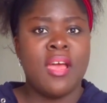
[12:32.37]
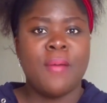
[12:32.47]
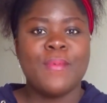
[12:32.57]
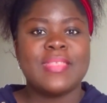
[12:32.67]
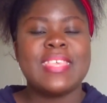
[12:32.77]

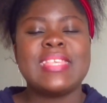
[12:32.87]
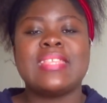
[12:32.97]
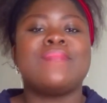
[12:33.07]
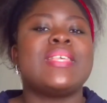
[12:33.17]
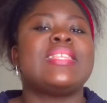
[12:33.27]
But this
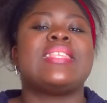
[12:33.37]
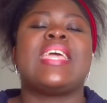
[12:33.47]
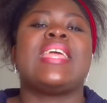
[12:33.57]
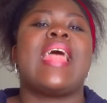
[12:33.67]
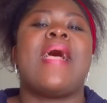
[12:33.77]
is me
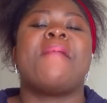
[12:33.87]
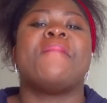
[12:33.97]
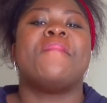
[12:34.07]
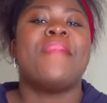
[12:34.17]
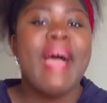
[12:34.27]
saying
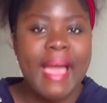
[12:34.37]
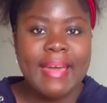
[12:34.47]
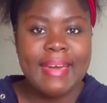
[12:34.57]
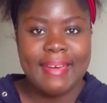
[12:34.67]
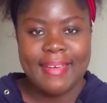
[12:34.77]
I'm
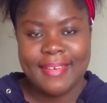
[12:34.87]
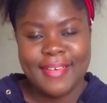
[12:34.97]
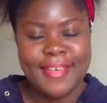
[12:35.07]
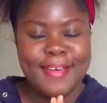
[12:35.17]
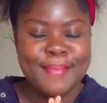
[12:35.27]
back
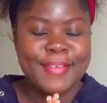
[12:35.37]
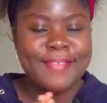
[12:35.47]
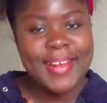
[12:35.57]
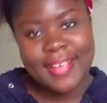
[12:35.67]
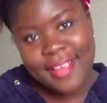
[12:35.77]
with
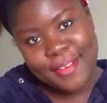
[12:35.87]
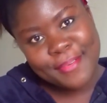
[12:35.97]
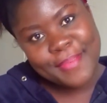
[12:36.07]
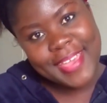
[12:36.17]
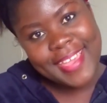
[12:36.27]
Radical
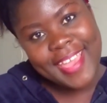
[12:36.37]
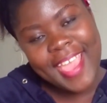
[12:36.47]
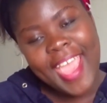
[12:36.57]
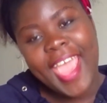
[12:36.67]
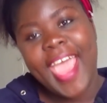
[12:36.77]
Ruby,
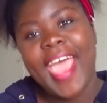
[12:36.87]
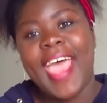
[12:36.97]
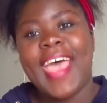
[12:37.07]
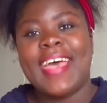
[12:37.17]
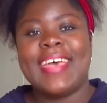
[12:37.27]

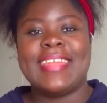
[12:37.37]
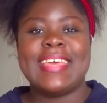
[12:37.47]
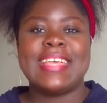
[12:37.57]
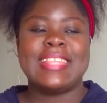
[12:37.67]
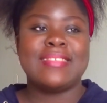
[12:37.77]
and
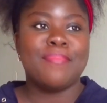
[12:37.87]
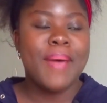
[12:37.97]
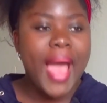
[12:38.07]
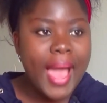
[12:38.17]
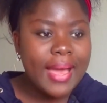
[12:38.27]
it's
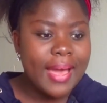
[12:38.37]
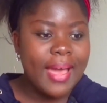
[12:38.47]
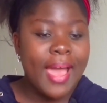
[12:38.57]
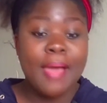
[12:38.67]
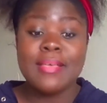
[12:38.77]
back.
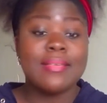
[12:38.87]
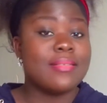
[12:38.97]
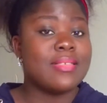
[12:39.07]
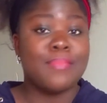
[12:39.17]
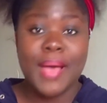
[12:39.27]

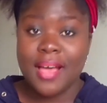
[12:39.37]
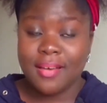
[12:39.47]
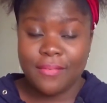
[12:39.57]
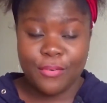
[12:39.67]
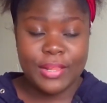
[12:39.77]
It's back
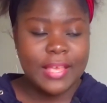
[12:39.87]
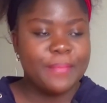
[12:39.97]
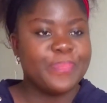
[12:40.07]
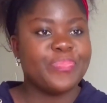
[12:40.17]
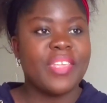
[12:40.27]

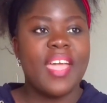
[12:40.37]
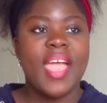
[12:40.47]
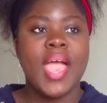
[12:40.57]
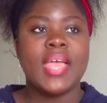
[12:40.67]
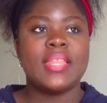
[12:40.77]
fully
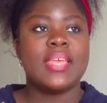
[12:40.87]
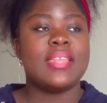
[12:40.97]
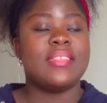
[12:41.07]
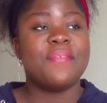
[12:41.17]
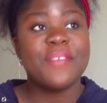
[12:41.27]
and
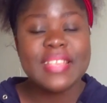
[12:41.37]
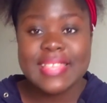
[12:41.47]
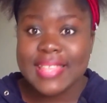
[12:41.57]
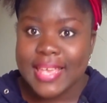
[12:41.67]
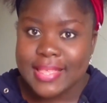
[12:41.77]
in different
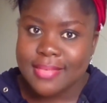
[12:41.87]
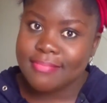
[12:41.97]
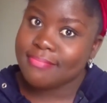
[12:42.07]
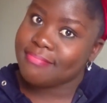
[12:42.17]
states